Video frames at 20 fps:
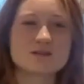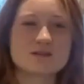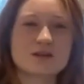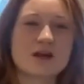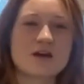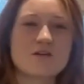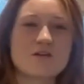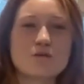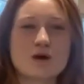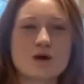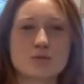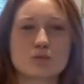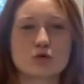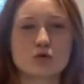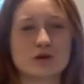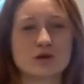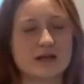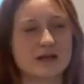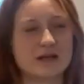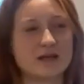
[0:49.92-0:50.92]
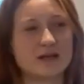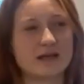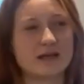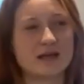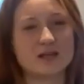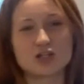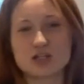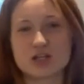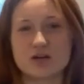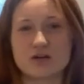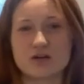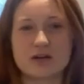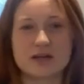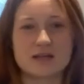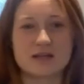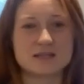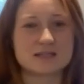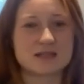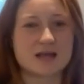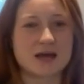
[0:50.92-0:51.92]
So yeah, I've worked broadly in
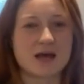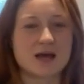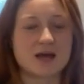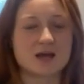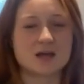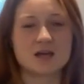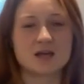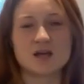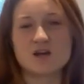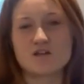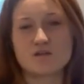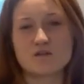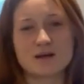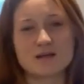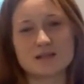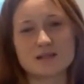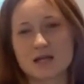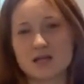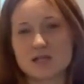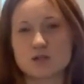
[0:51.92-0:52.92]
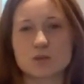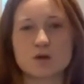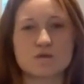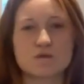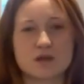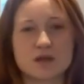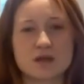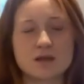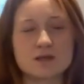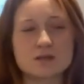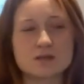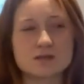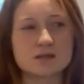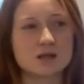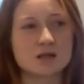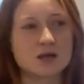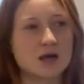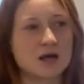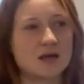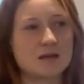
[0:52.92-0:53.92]
engineering and tech about 10, 12 years.
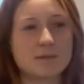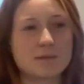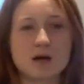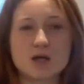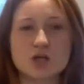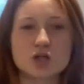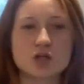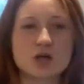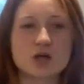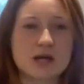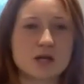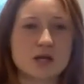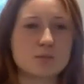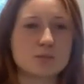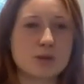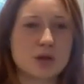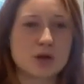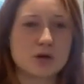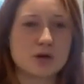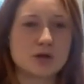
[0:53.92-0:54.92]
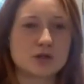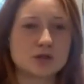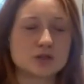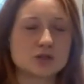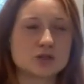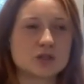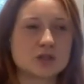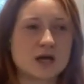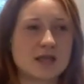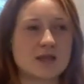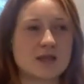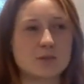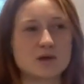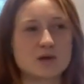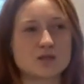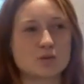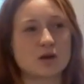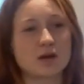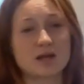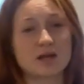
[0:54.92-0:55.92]
Did my undergrad at Imperial and then
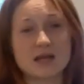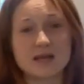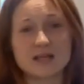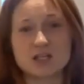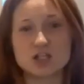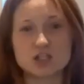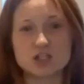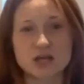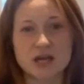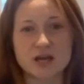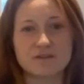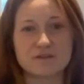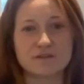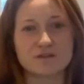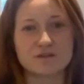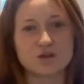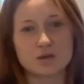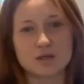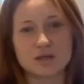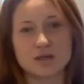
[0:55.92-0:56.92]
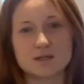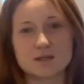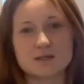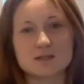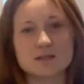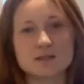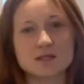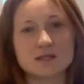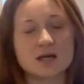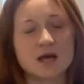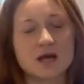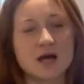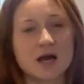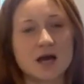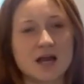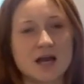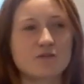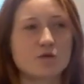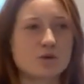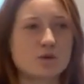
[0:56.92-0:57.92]
went to work in energy tech for a few years.
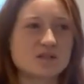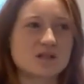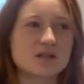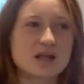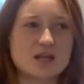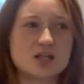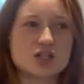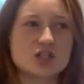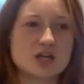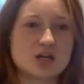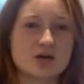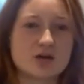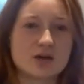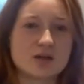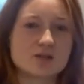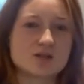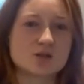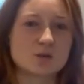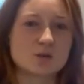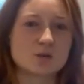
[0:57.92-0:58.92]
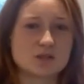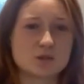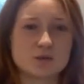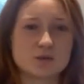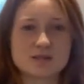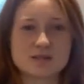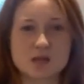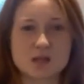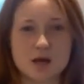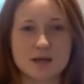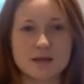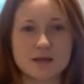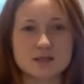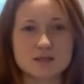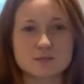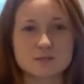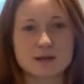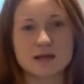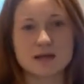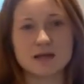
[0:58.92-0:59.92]
And I've always done engineering consulting on the
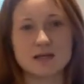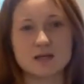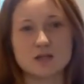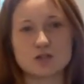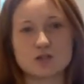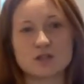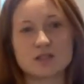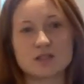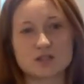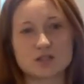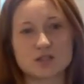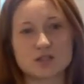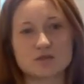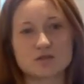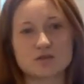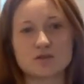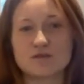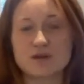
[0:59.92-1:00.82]
side, mainly due diligence for